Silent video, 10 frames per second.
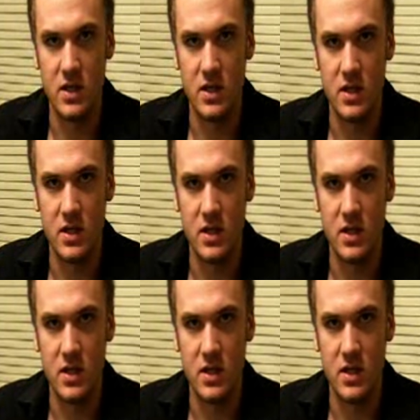if the
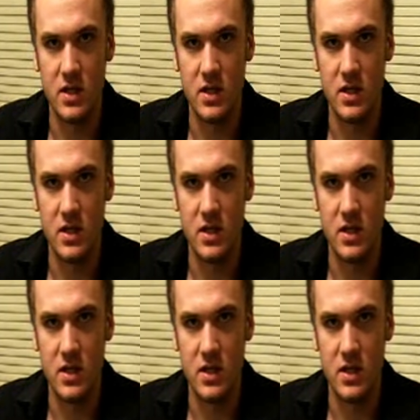flop comes, say,
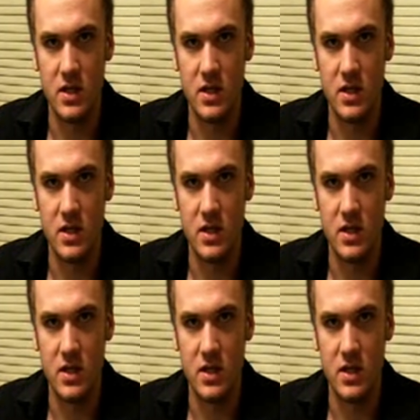7-7-10.